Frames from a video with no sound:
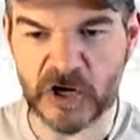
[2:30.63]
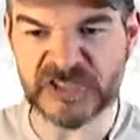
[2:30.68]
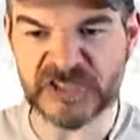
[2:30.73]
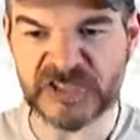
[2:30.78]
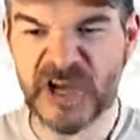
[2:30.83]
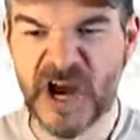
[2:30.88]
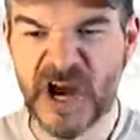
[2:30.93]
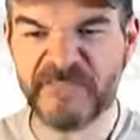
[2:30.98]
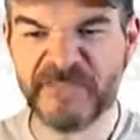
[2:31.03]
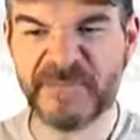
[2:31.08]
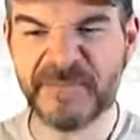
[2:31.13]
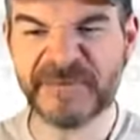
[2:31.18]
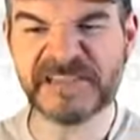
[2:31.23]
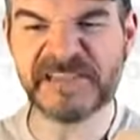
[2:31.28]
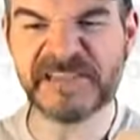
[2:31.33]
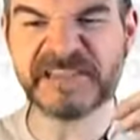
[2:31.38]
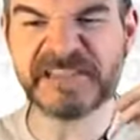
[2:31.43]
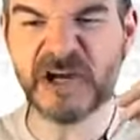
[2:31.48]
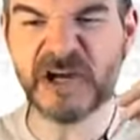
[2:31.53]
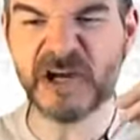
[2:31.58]
Serve them as
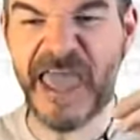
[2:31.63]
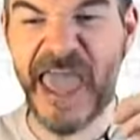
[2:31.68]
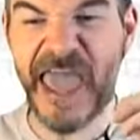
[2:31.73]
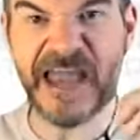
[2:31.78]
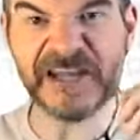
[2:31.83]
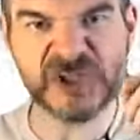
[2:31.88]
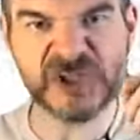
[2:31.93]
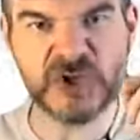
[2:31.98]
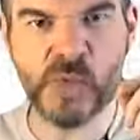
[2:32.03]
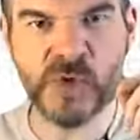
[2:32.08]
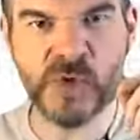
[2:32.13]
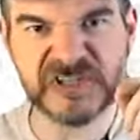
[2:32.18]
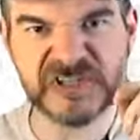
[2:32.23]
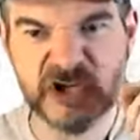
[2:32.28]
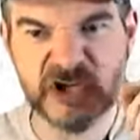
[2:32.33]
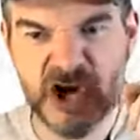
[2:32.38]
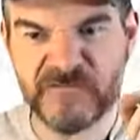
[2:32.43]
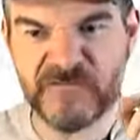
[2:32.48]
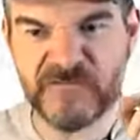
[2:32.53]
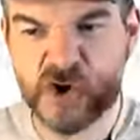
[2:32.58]
sincerely as you would
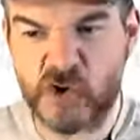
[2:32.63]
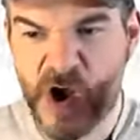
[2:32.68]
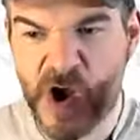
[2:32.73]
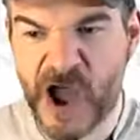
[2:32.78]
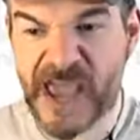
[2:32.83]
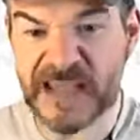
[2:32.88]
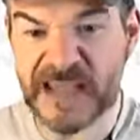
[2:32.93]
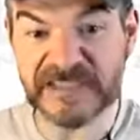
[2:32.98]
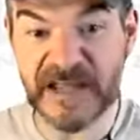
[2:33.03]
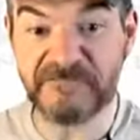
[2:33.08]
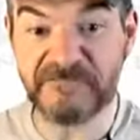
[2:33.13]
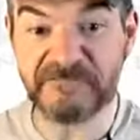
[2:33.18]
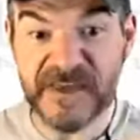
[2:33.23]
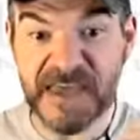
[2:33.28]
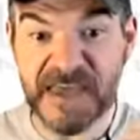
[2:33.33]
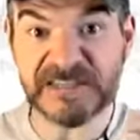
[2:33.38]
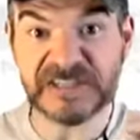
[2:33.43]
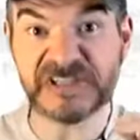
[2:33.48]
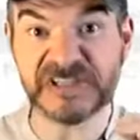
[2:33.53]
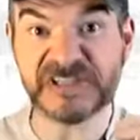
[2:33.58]
serve Christ.
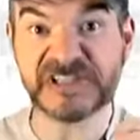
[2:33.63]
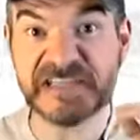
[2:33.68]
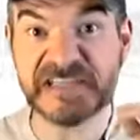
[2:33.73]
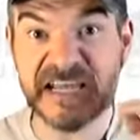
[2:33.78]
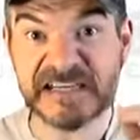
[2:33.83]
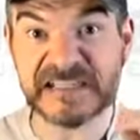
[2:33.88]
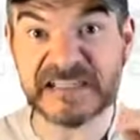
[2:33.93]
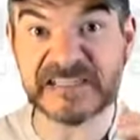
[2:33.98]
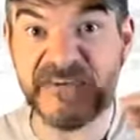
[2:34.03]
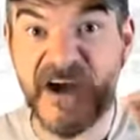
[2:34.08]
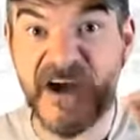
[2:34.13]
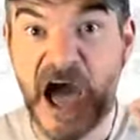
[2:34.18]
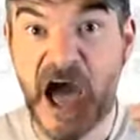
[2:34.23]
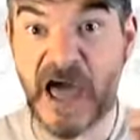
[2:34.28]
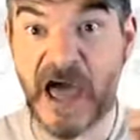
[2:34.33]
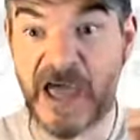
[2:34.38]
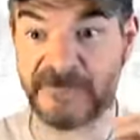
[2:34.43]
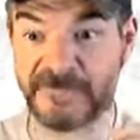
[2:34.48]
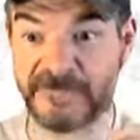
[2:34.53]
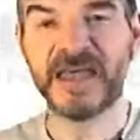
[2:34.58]
Ephesians
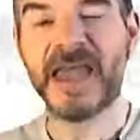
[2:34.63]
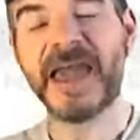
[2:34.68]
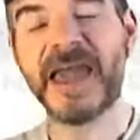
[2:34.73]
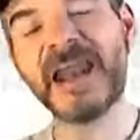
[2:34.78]
6:5.